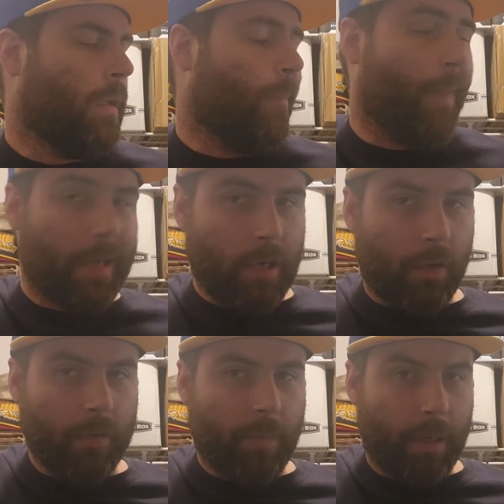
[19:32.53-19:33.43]
Met
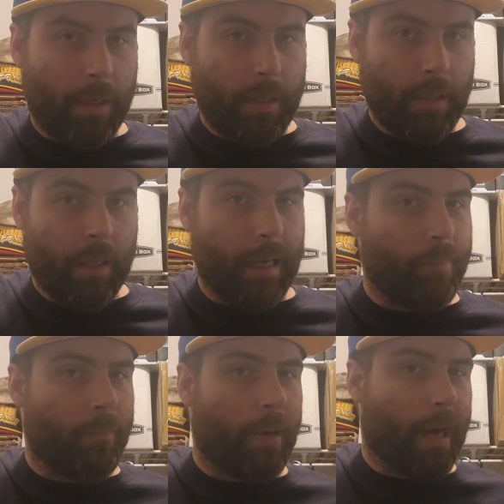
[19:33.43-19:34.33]
Colin Bunn,
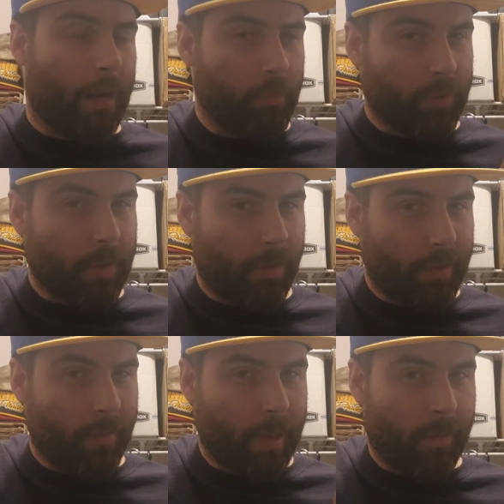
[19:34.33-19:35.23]
but I will talk
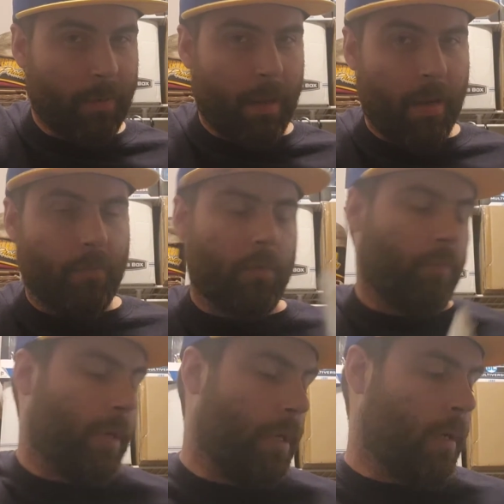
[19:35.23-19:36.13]
about that when
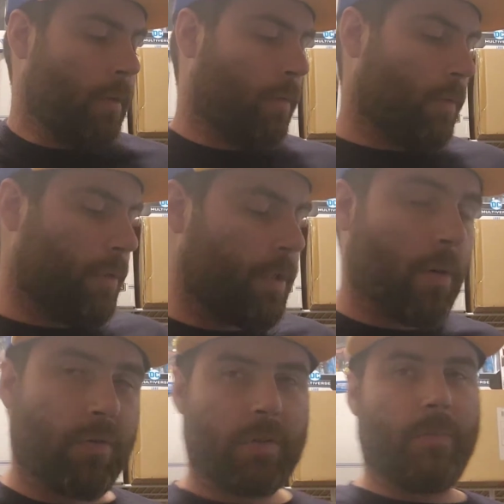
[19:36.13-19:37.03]
we
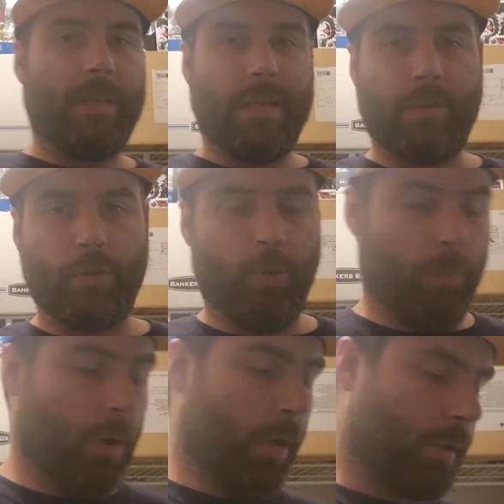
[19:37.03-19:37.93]
show some additional
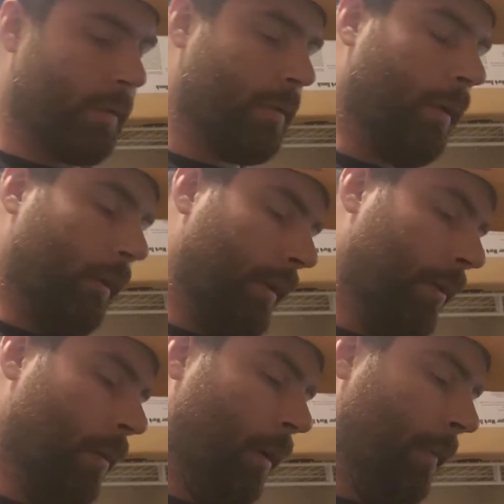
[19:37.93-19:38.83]
books
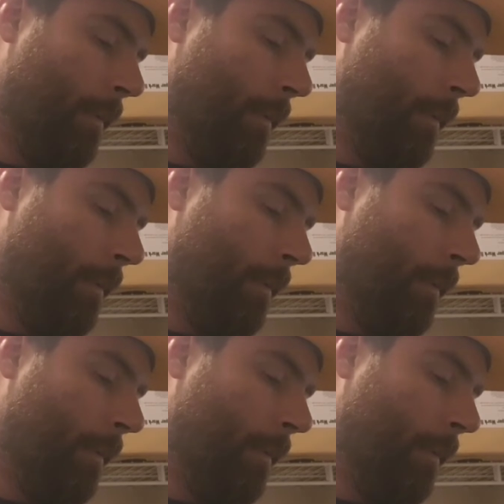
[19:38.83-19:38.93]
later on.